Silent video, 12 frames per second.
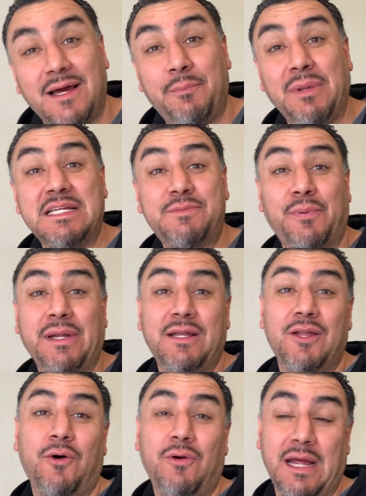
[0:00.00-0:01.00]
Uh, plays
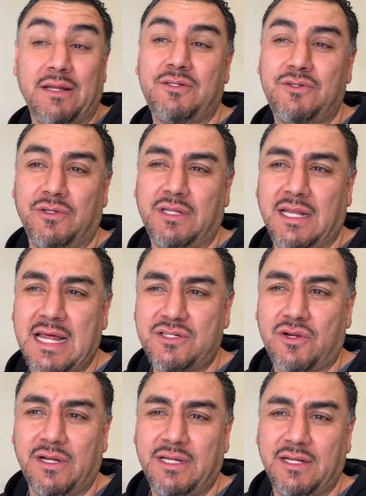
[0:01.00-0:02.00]
pretty low. I the
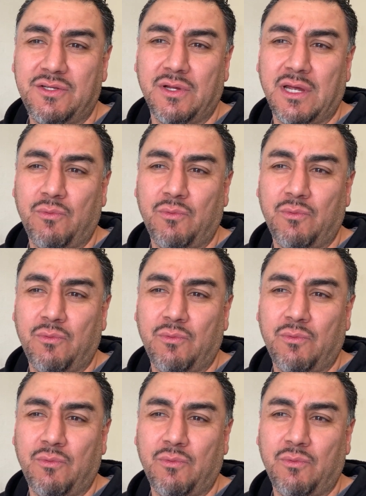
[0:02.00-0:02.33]
last car I did,